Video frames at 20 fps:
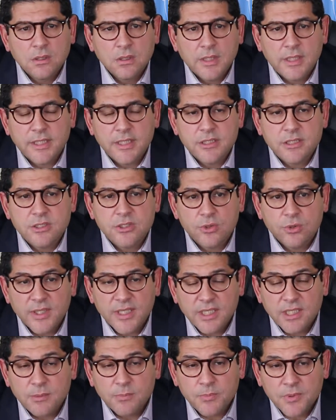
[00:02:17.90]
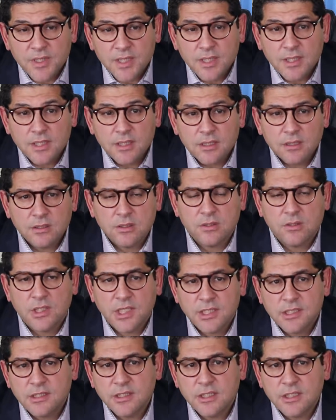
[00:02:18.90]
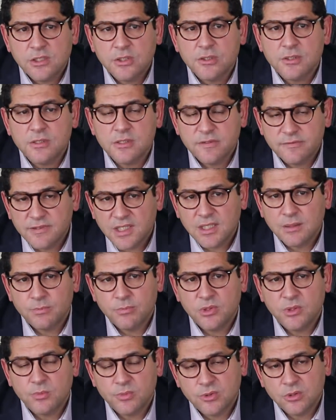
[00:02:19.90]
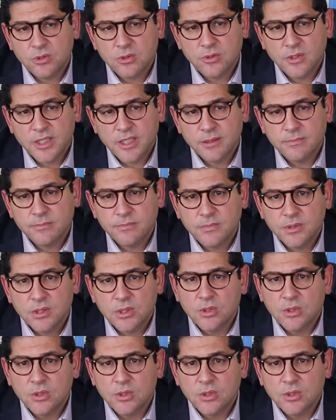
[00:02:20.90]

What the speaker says: As UNDP, the United Nations Development Program,